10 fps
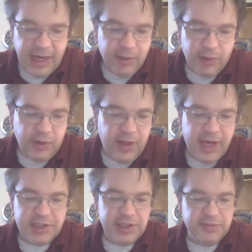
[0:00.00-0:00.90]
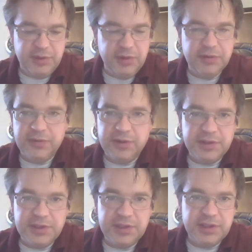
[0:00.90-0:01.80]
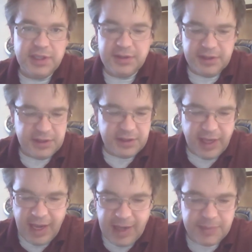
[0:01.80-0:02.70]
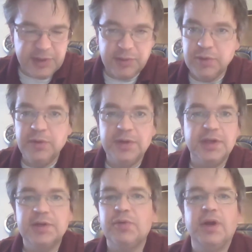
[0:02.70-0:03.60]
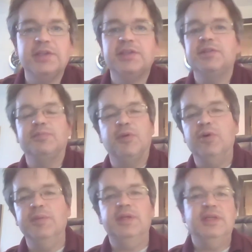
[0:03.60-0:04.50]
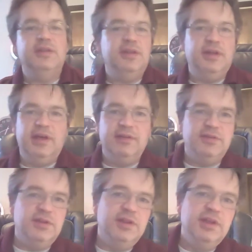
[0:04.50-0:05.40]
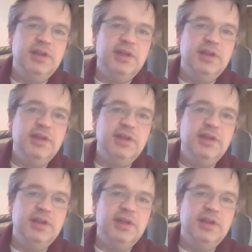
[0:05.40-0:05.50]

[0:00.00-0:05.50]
I wrote Clashing of Universes, and this is absolutely a crisis moment in the novel.